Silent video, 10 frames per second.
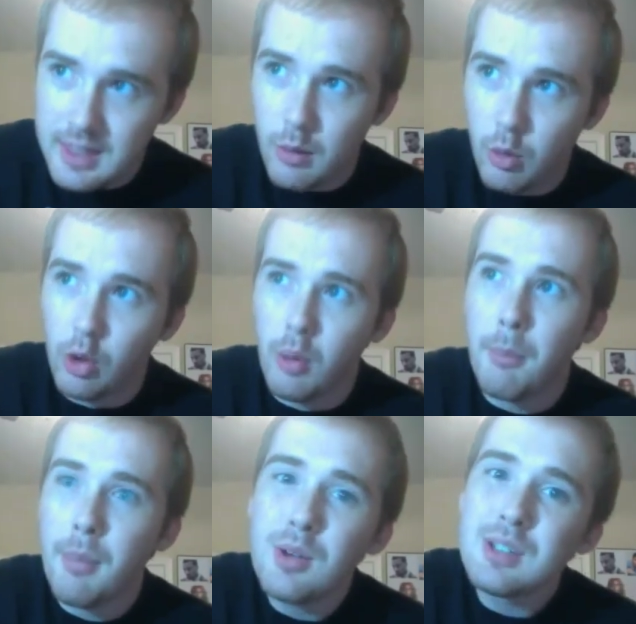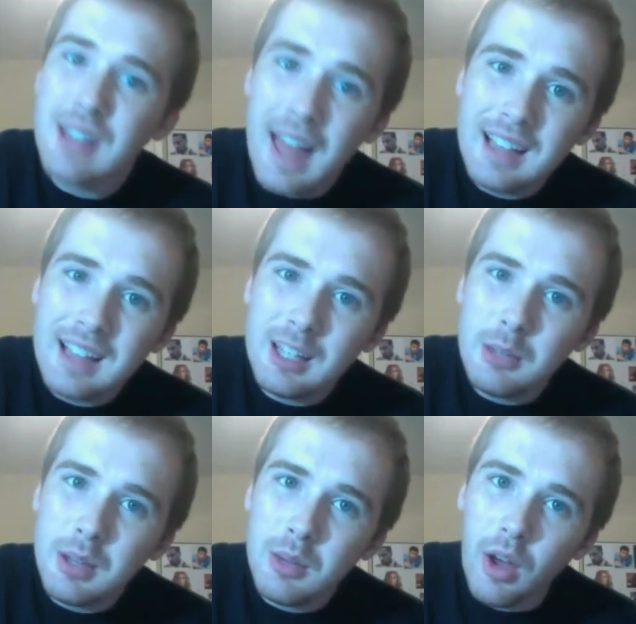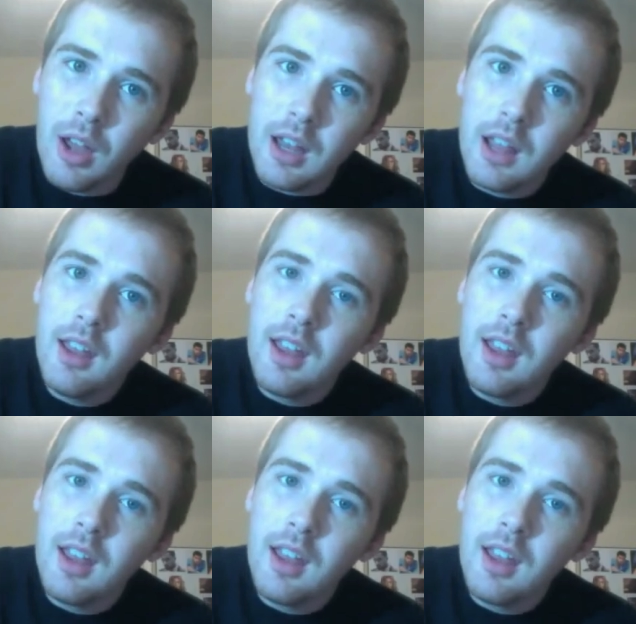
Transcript: There will most likely be one